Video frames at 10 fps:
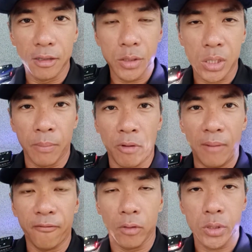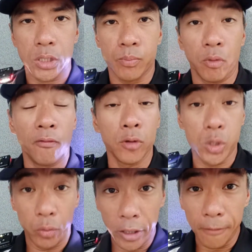Singapore Armed Forces
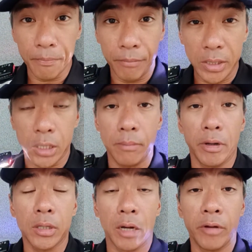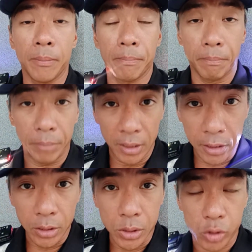Provost Unit, basically military
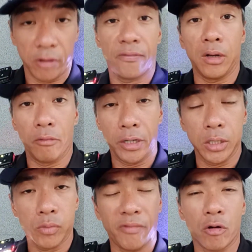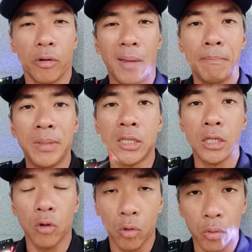police traffic outriders, what we call
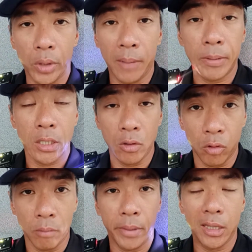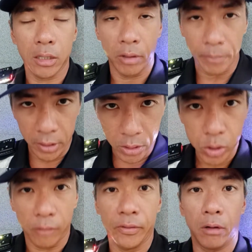MPTO, military
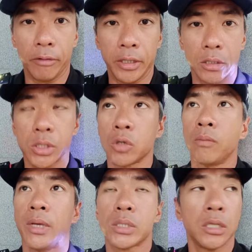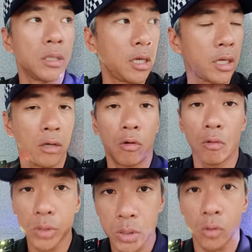police traffic outriders. So basically they can
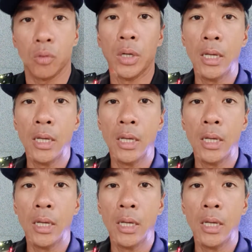also